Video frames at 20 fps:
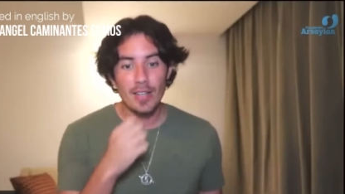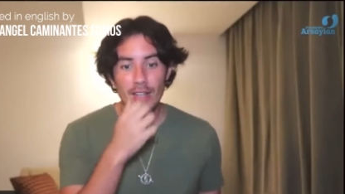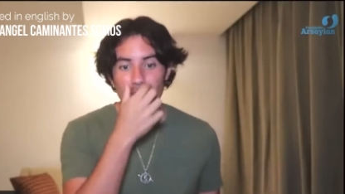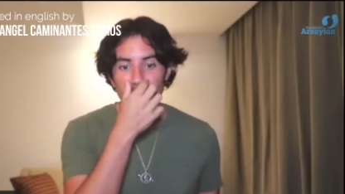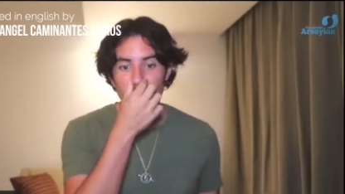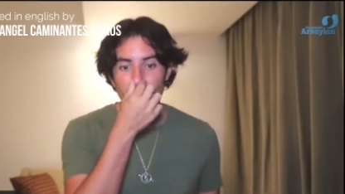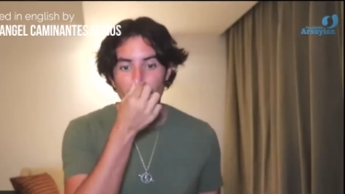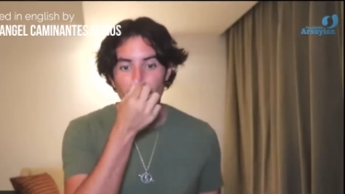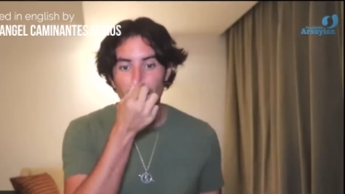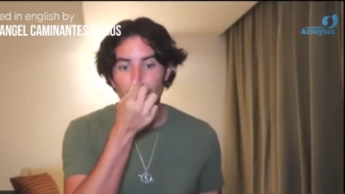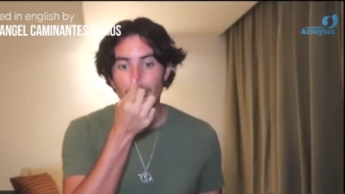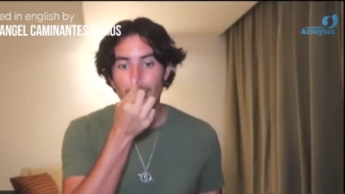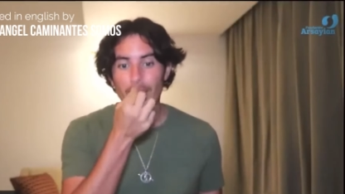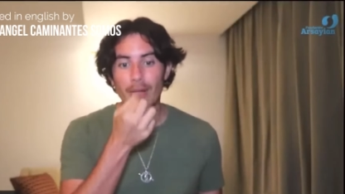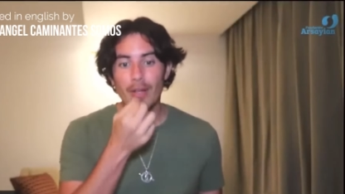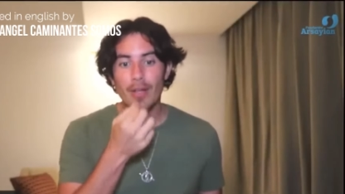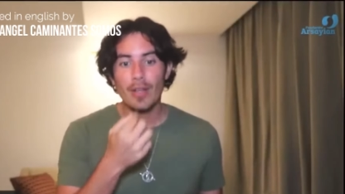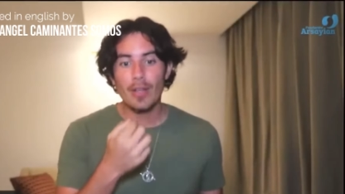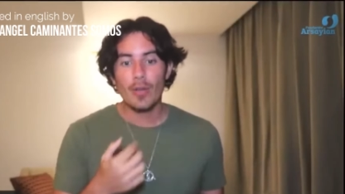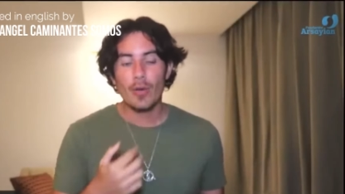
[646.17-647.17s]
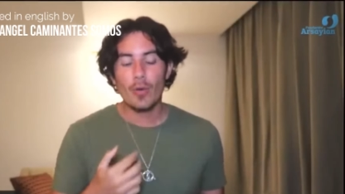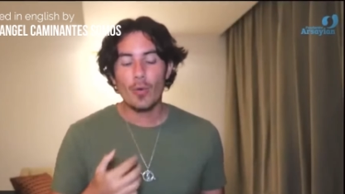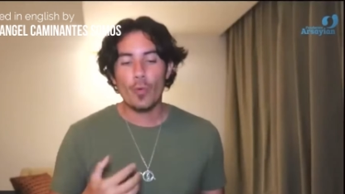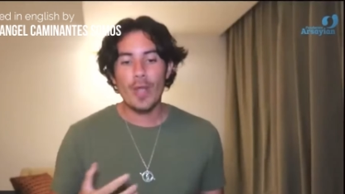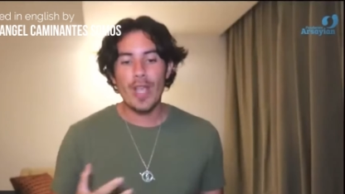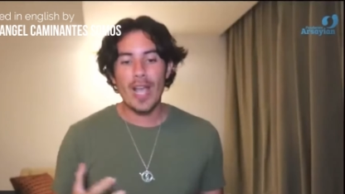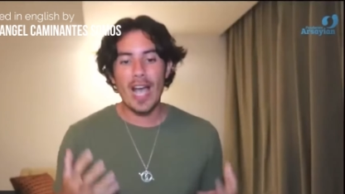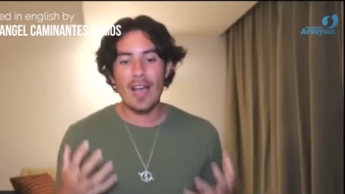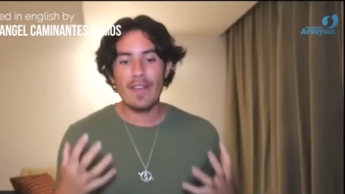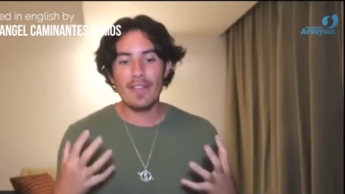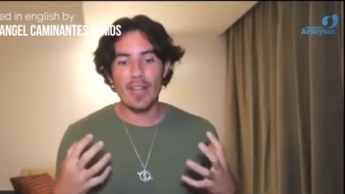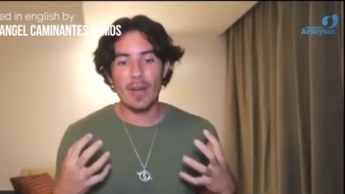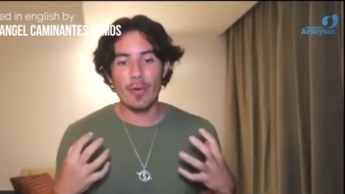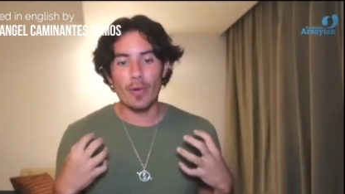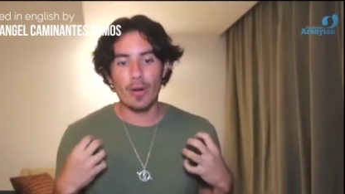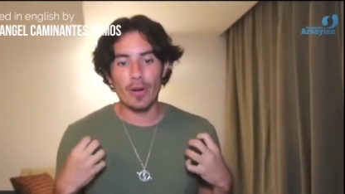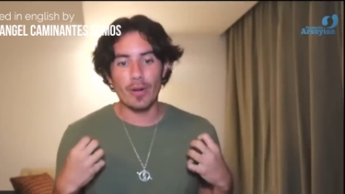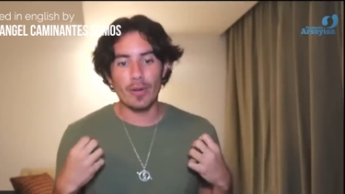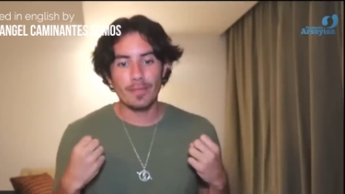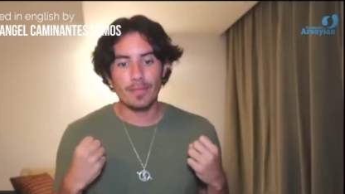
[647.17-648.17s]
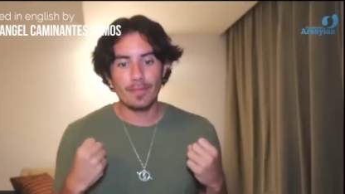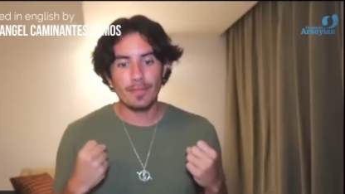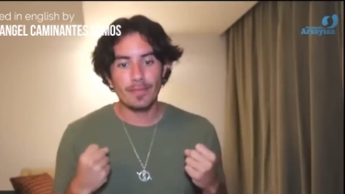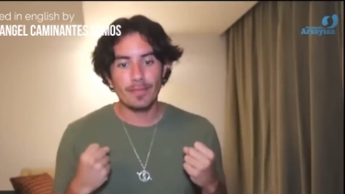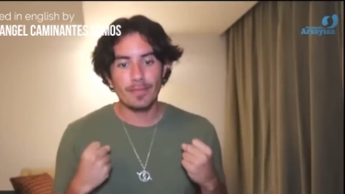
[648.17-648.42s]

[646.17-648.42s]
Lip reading: So we have in our